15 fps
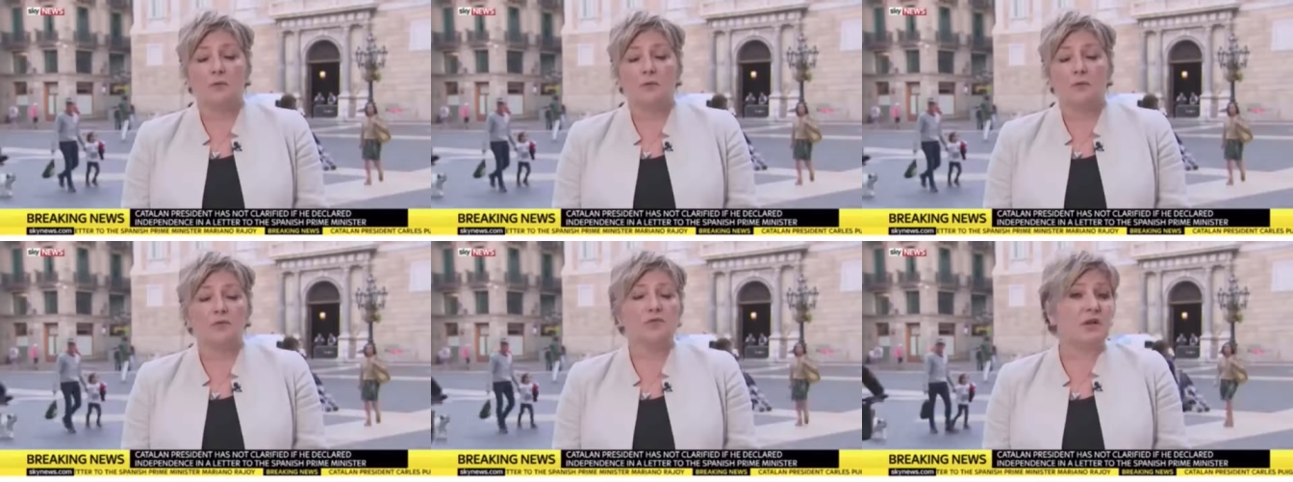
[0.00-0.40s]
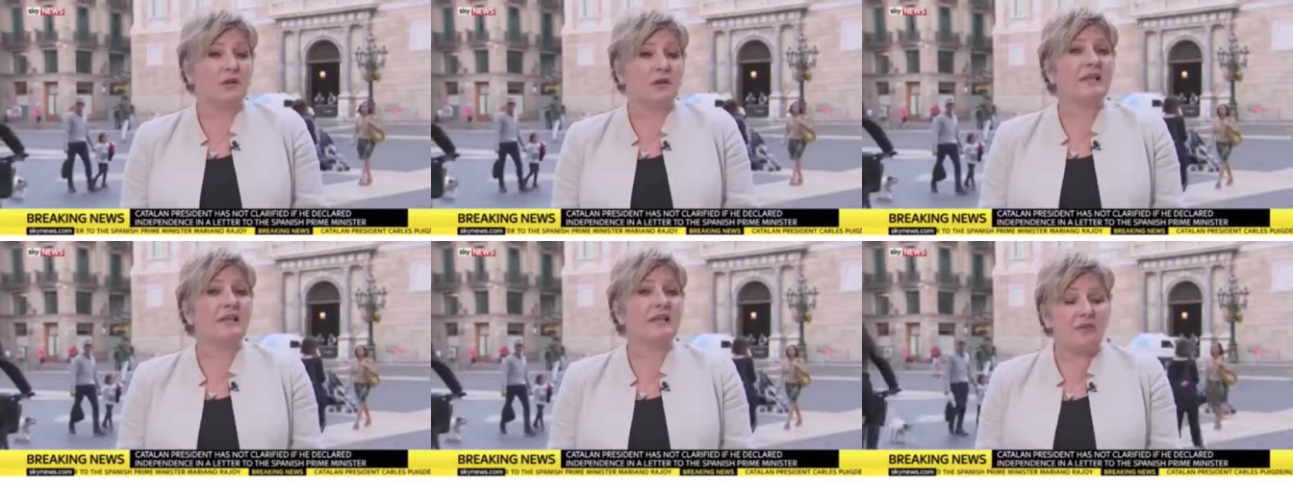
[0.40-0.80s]
Well,
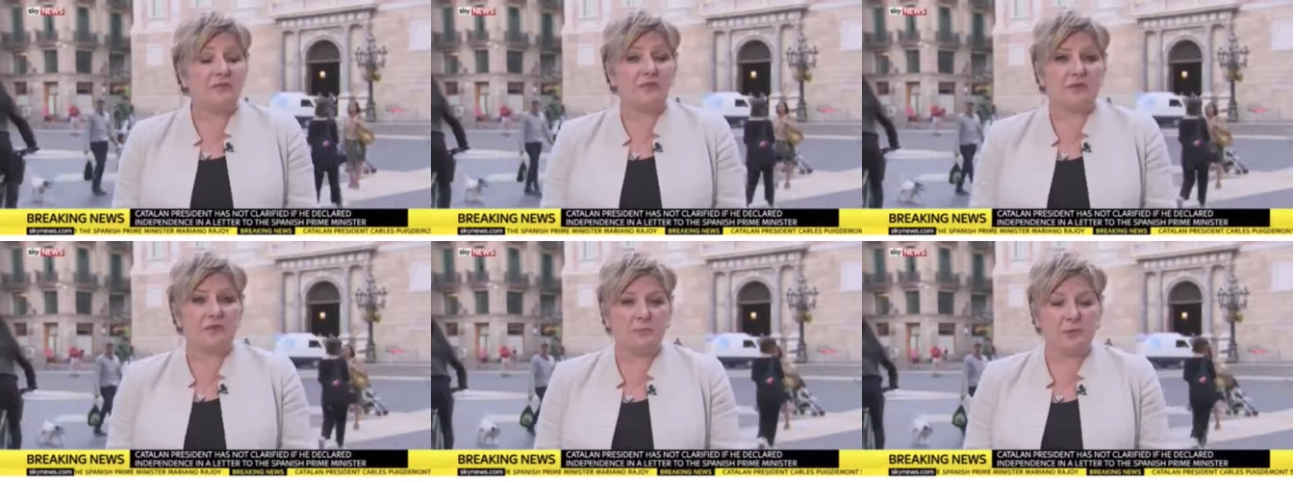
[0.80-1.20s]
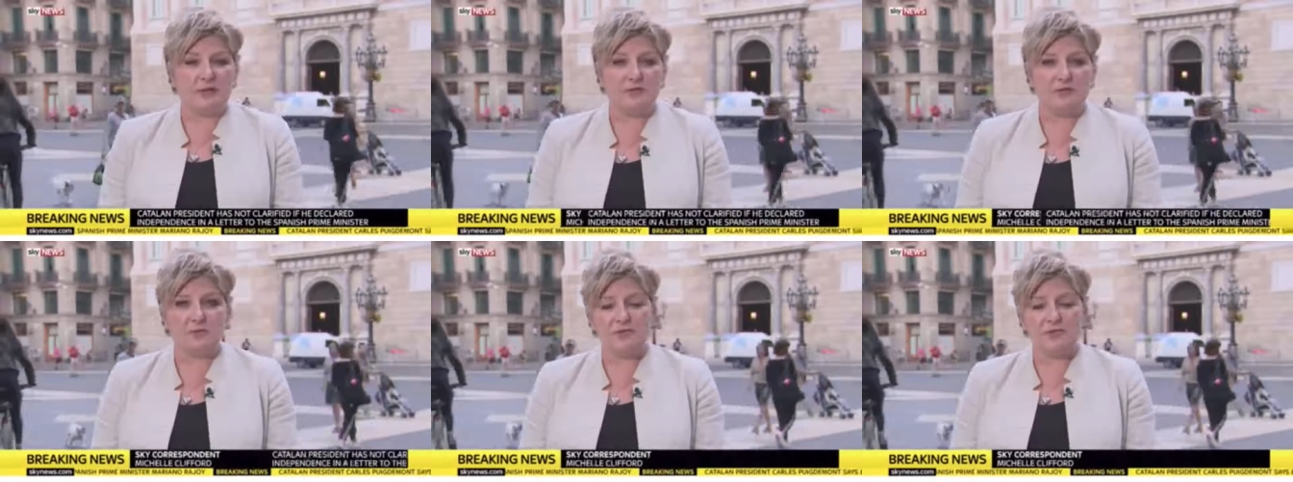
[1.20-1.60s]
certainly if
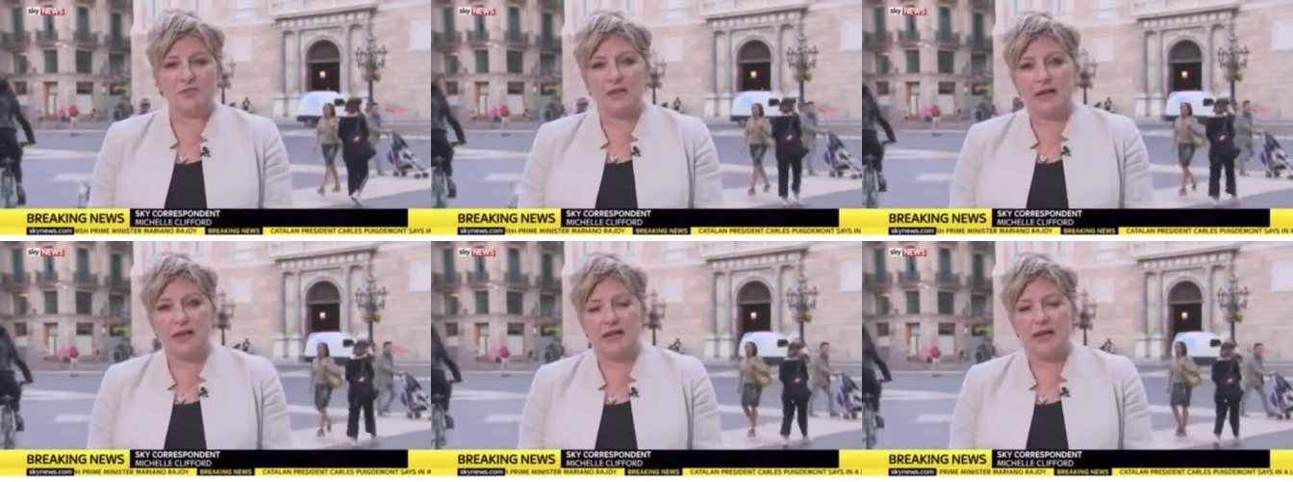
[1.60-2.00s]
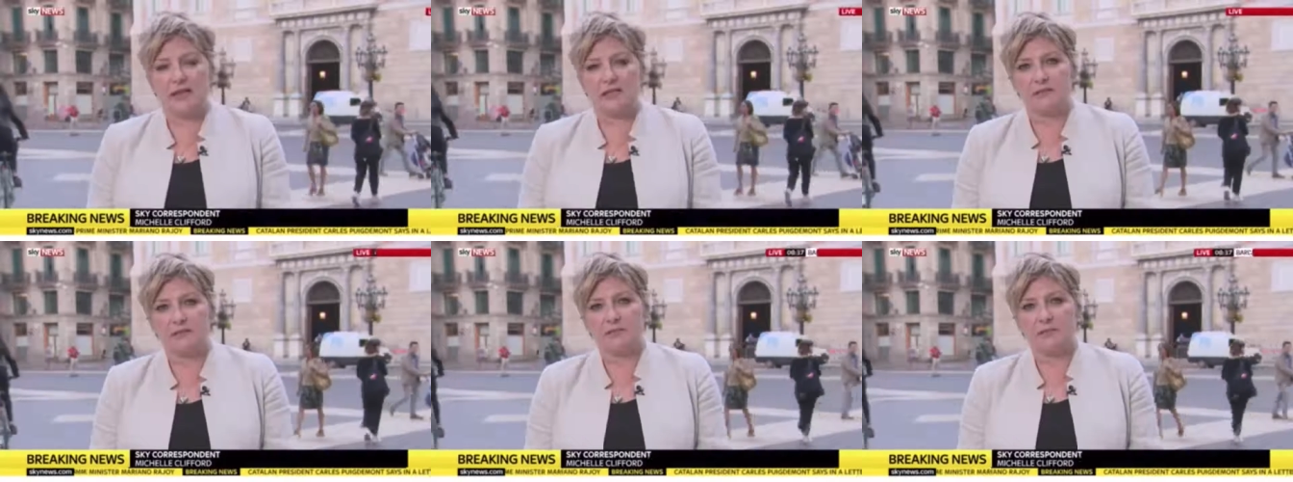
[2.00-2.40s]
independence was declared,